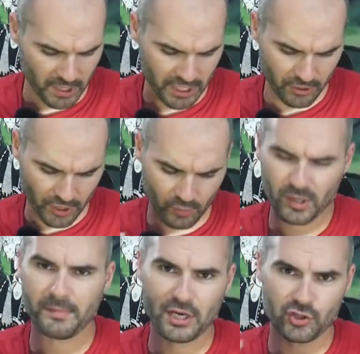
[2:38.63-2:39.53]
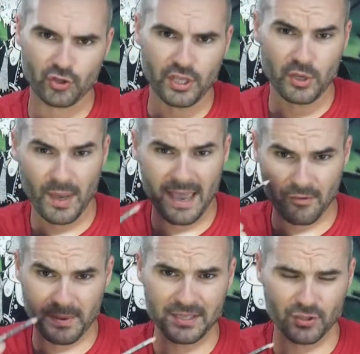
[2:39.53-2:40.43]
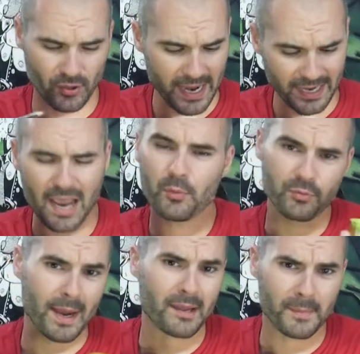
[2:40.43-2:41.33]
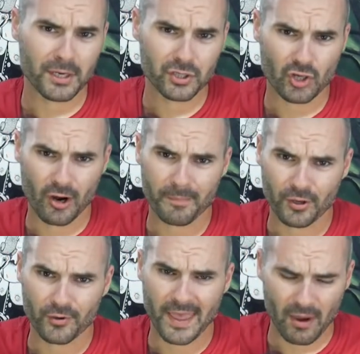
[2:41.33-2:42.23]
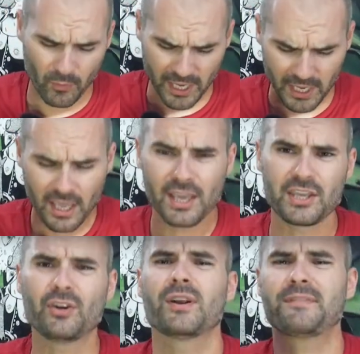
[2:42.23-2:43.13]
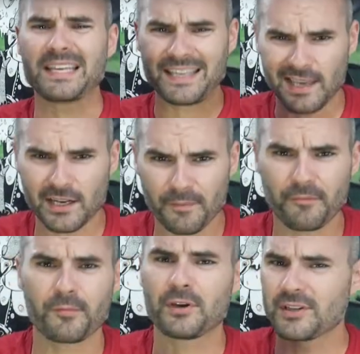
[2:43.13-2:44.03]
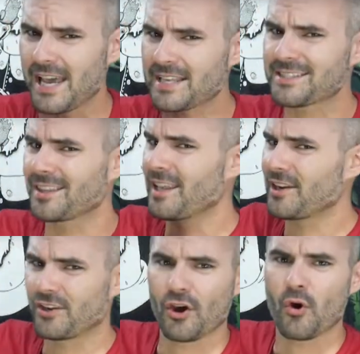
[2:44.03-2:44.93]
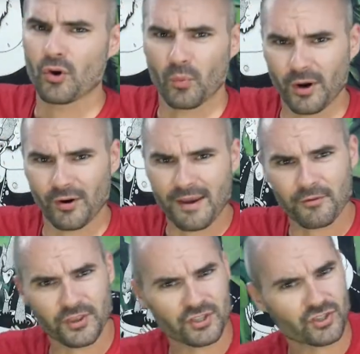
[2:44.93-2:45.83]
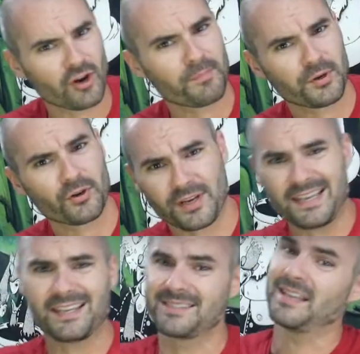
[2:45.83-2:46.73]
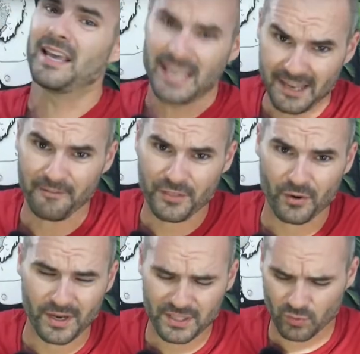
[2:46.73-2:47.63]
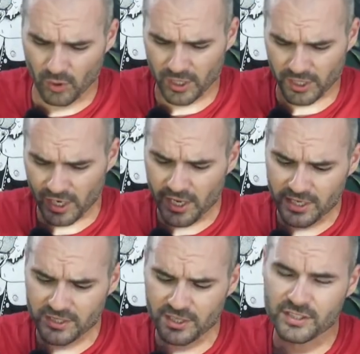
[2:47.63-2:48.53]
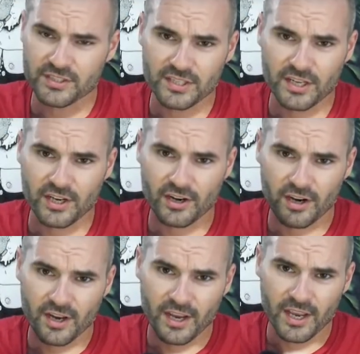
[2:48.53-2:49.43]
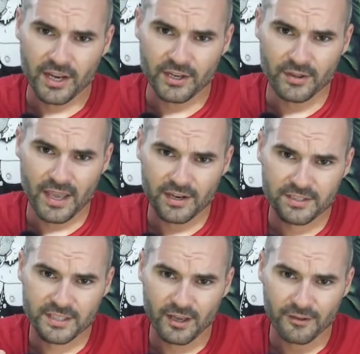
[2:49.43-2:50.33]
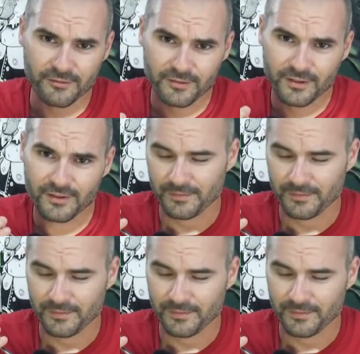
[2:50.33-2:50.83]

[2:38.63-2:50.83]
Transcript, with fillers: but you're gonna wanna make sure that you have a pencil, and I would recommend a sharpener. That way you don't have to get up from your desk and like go to wherever the sharpener is, if there is one. So you can just sit here and do that yourself.